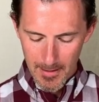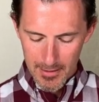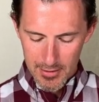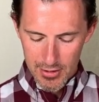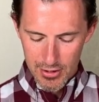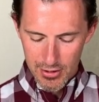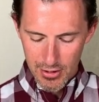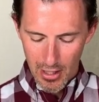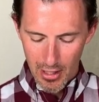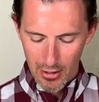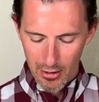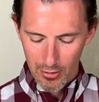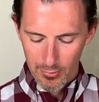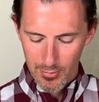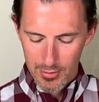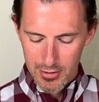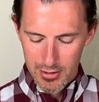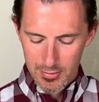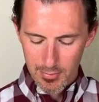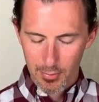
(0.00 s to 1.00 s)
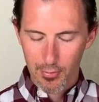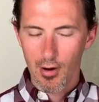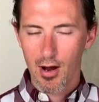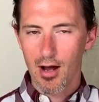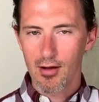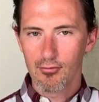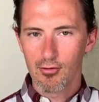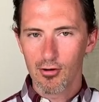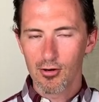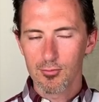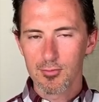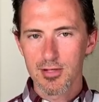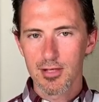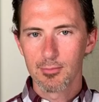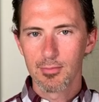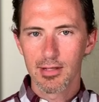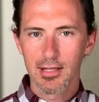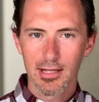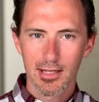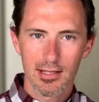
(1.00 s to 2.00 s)
Solomon's Proverbs, he
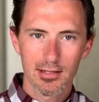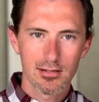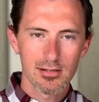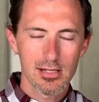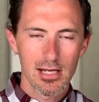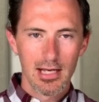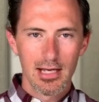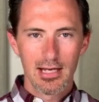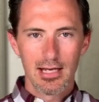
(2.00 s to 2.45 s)
begins,